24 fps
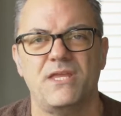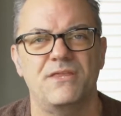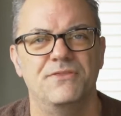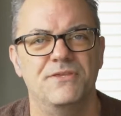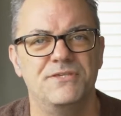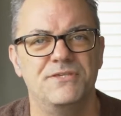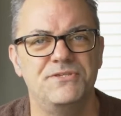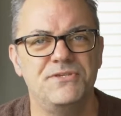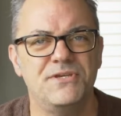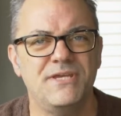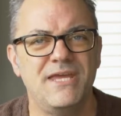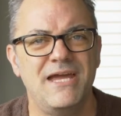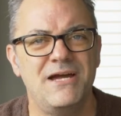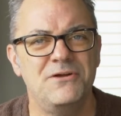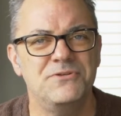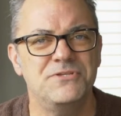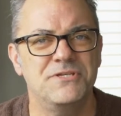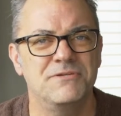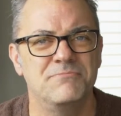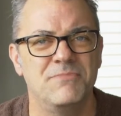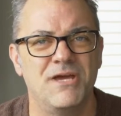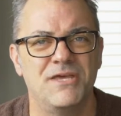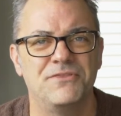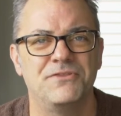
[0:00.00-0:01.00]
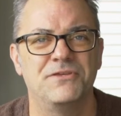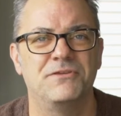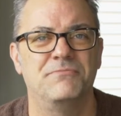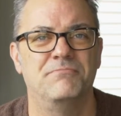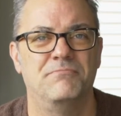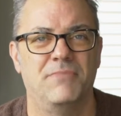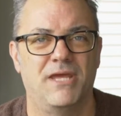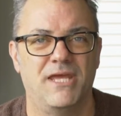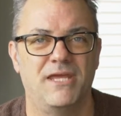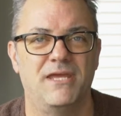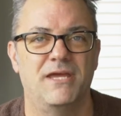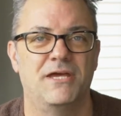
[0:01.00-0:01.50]
This accounting method
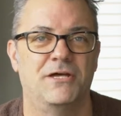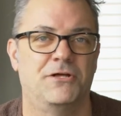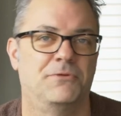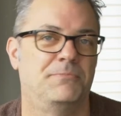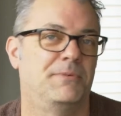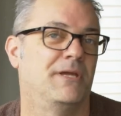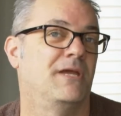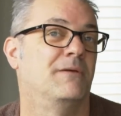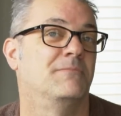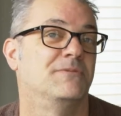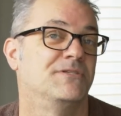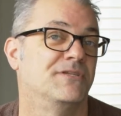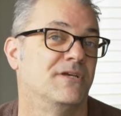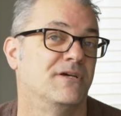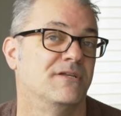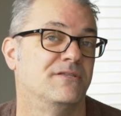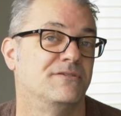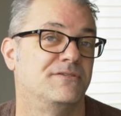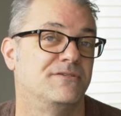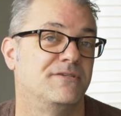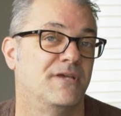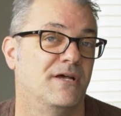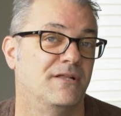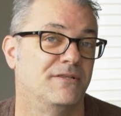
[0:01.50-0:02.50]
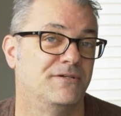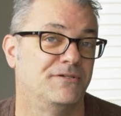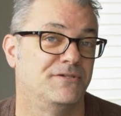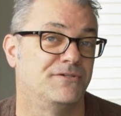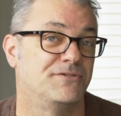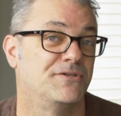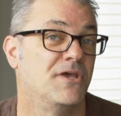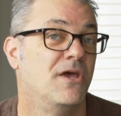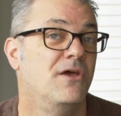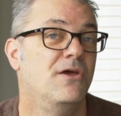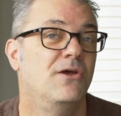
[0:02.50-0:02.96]
may help Amazon sellers